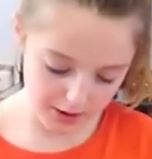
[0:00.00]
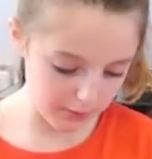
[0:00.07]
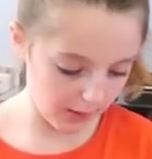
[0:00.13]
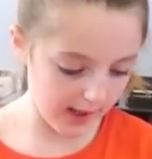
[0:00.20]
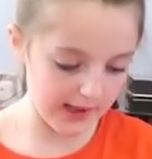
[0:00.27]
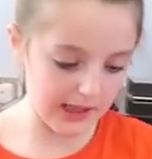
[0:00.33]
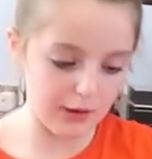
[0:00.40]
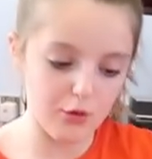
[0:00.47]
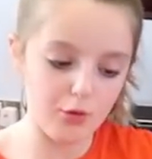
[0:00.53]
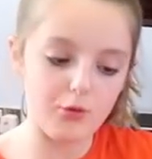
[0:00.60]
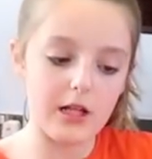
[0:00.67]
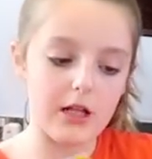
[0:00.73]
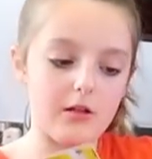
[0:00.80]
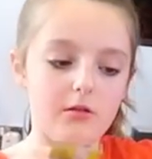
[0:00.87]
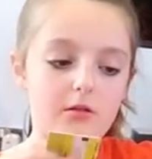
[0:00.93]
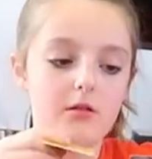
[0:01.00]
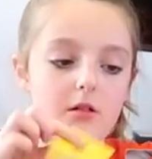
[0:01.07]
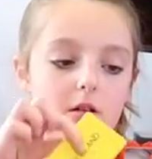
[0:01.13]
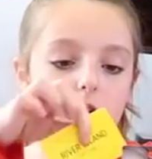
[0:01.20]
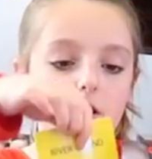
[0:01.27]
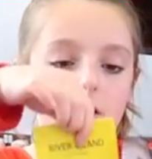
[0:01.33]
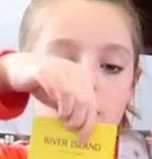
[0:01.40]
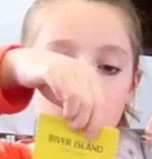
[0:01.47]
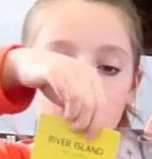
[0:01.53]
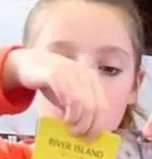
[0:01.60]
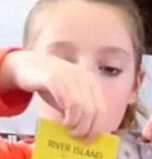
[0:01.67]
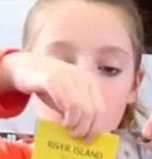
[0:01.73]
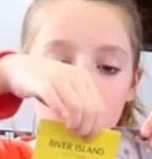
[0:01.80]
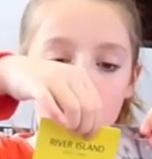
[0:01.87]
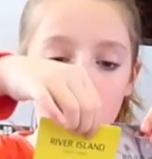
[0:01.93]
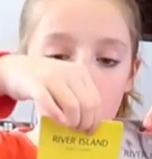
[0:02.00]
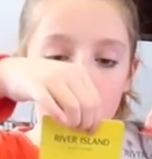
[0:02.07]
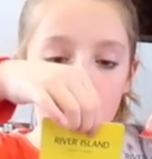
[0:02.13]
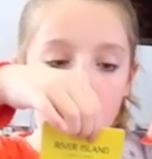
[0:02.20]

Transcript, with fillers: Well, why is there two then? I think it's just broken in